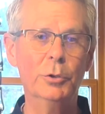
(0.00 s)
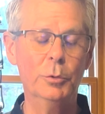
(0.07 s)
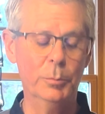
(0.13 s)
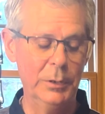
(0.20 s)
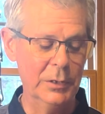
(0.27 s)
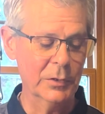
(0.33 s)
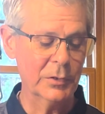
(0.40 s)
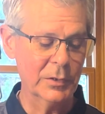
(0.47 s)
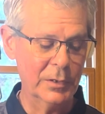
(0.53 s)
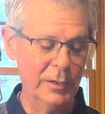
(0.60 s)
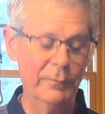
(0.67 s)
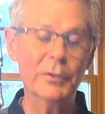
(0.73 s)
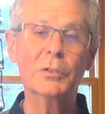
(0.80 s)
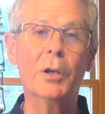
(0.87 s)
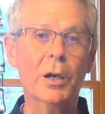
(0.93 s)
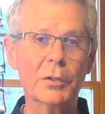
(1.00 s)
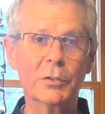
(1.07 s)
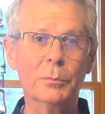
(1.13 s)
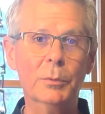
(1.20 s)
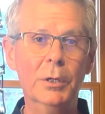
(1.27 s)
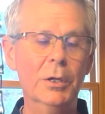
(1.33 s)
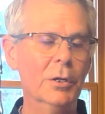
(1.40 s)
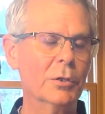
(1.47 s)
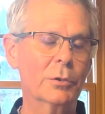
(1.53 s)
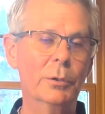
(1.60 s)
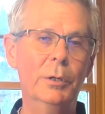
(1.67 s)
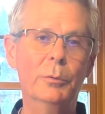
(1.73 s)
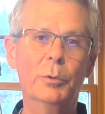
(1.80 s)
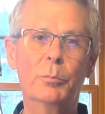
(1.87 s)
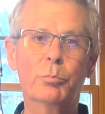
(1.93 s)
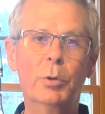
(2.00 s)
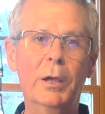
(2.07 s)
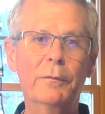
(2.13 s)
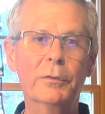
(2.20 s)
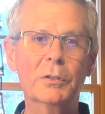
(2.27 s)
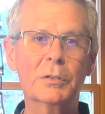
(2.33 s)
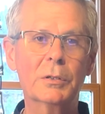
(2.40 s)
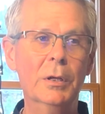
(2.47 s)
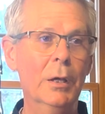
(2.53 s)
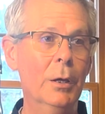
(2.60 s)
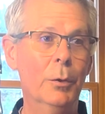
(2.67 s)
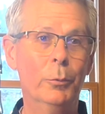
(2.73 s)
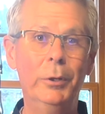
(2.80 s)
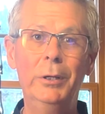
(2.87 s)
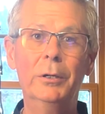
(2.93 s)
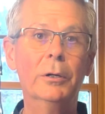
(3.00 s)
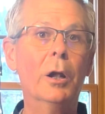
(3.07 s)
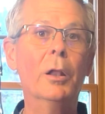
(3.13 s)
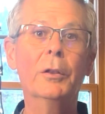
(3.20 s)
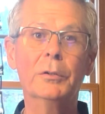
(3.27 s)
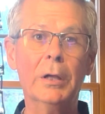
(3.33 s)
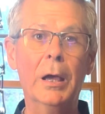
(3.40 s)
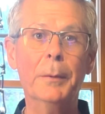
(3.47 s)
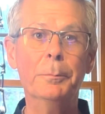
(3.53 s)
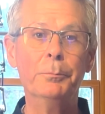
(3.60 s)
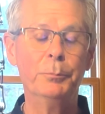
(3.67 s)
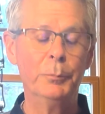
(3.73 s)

you because this stuff is awesome. It's great with breakfast. We eat it all the time.